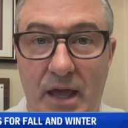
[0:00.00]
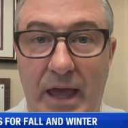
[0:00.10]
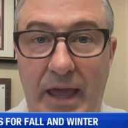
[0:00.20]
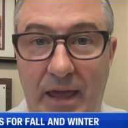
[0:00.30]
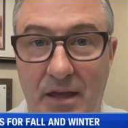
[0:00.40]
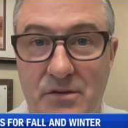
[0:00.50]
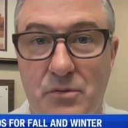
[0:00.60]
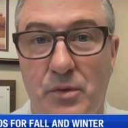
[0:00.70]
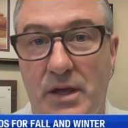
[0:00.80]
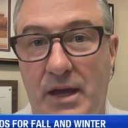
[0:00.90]
and
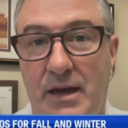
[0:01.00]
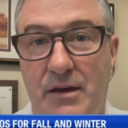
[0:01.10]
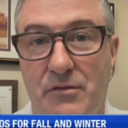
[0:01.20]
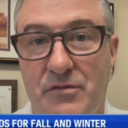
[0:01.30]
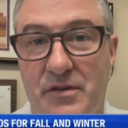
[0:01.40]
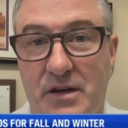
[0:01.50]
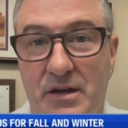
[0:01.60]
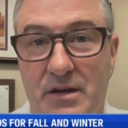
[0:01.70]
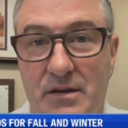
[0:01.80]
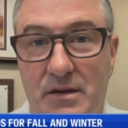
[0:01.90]
we have uh,